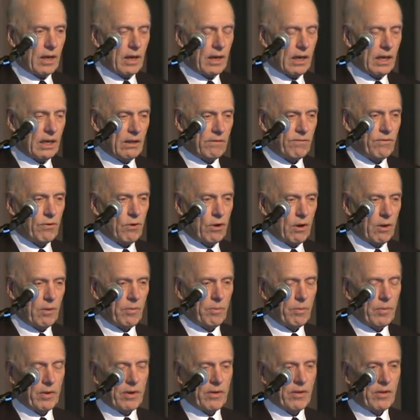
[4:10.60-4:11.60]

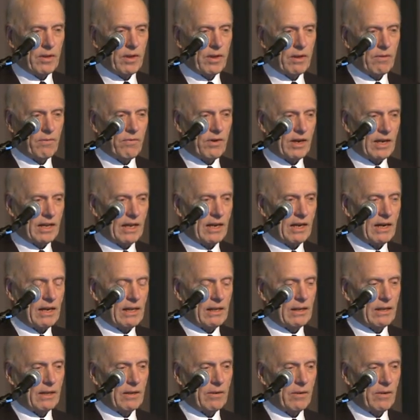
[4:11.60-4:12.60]
inform
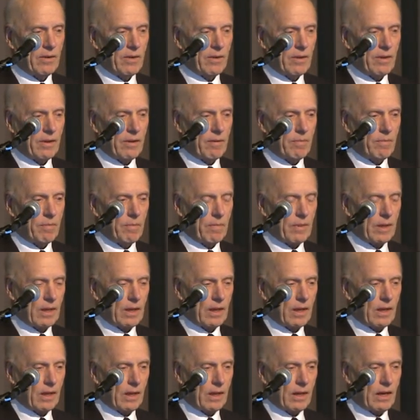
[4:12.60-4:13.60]
federal
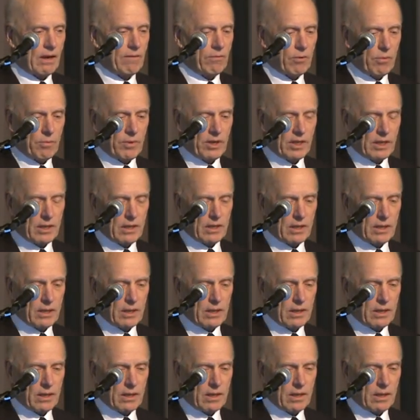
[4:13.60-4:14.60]
government
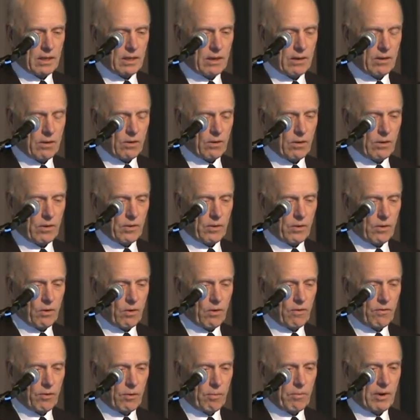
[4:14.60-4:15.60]

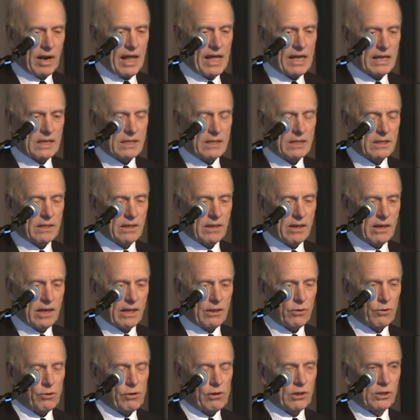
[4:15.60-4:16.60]
of the breaks,
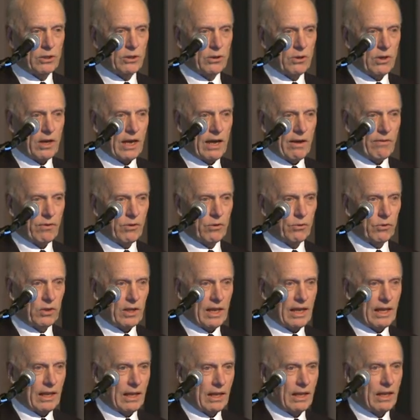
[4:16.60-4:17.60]
and you also have to
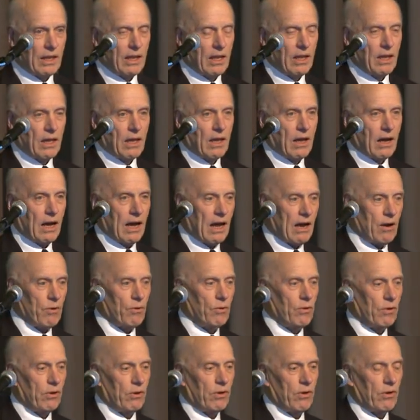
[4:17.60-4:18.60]
tell
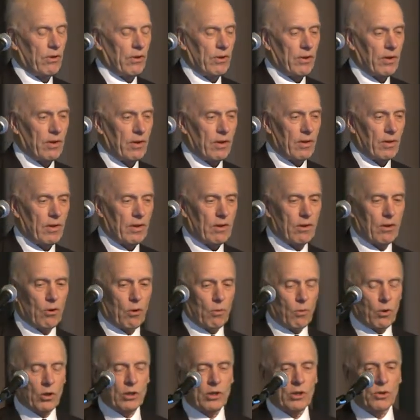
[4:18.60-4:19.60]
how or
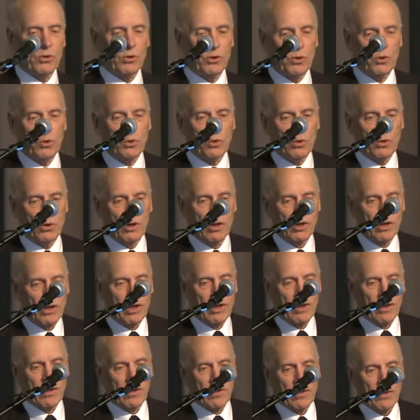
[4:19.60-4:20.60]
what you do
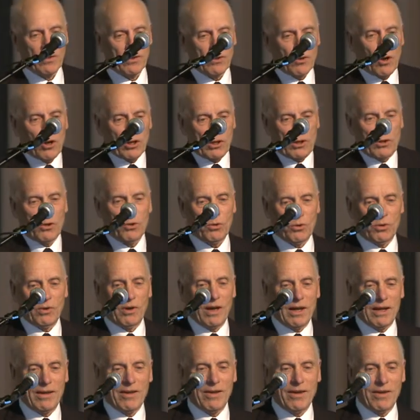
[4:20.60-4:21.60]
not to
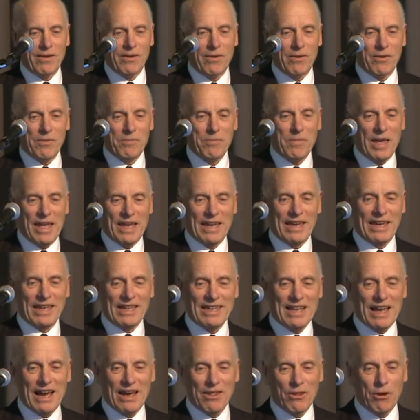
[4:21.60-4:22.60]
make
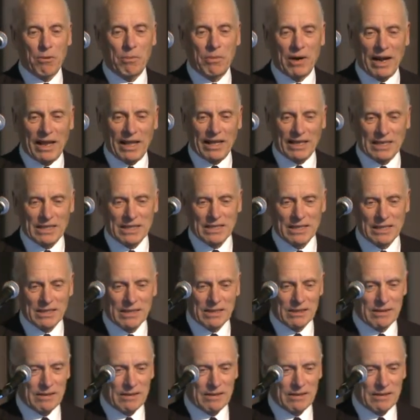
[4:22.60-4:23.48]
any other breaks.